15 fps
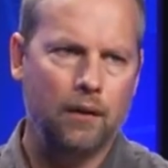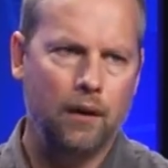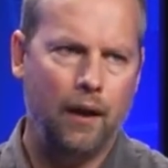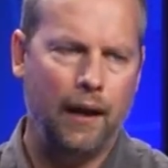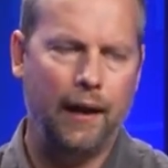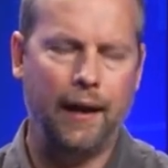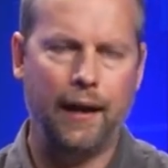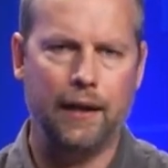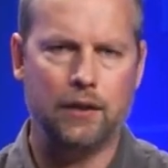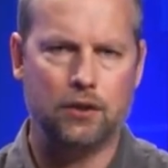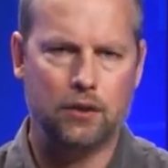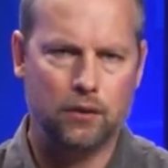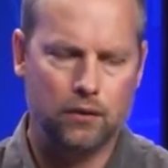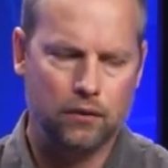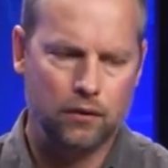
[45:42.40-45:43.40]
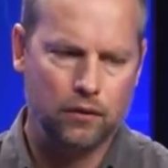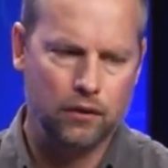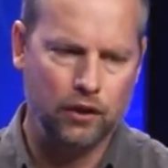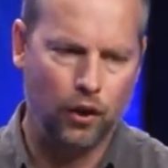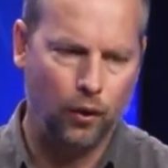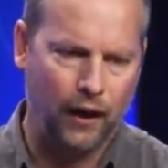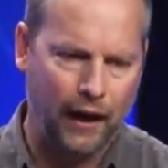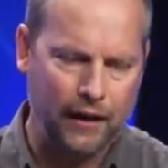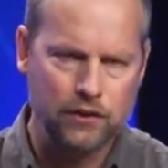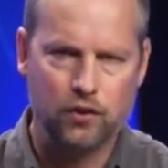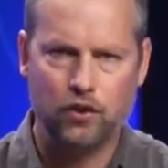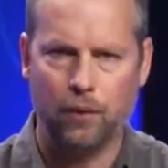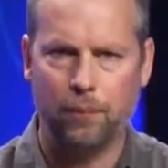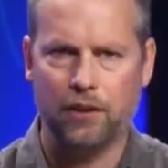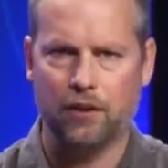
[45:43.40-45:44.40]
And as you
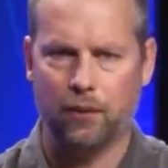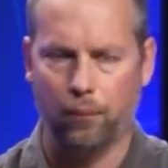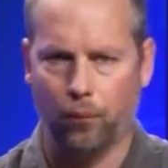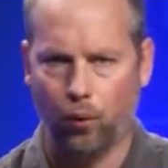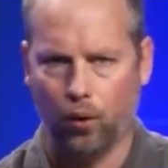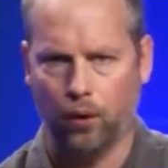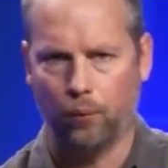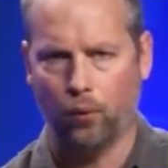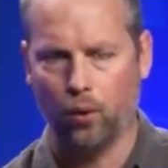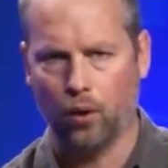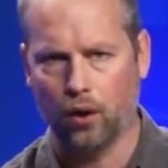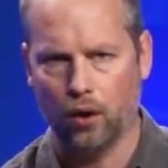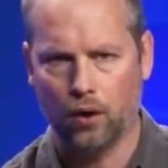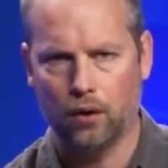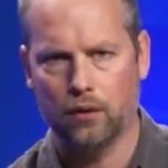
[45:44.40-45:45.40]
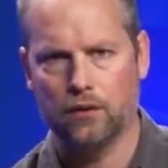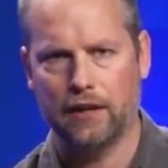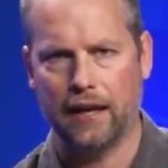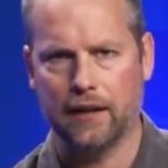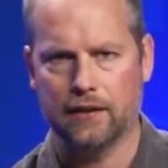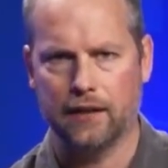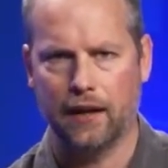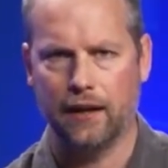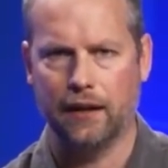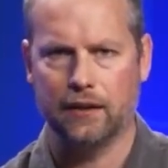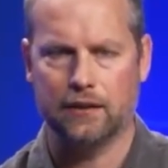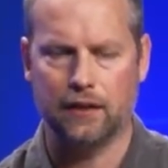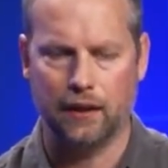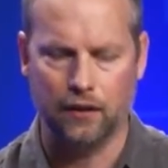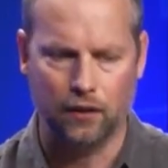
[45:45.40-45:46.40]
jump into more and more data
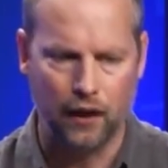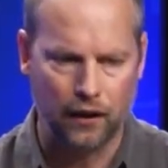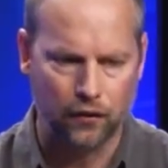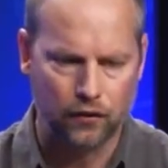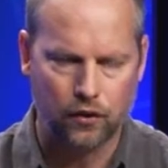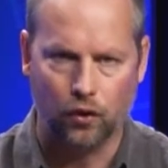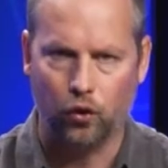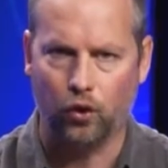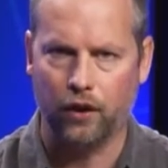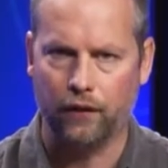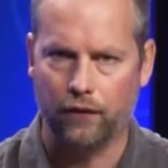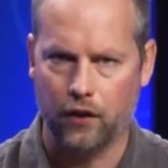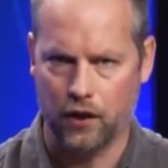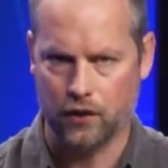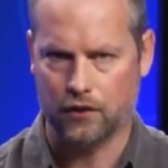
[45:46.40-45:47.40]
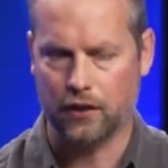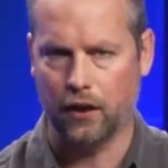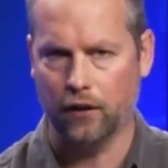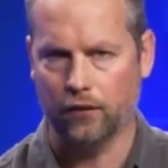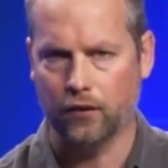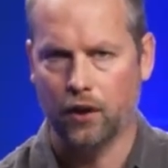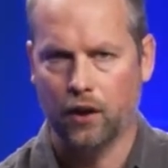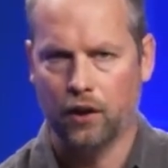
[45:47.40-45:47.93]
science and start learning for yourselves,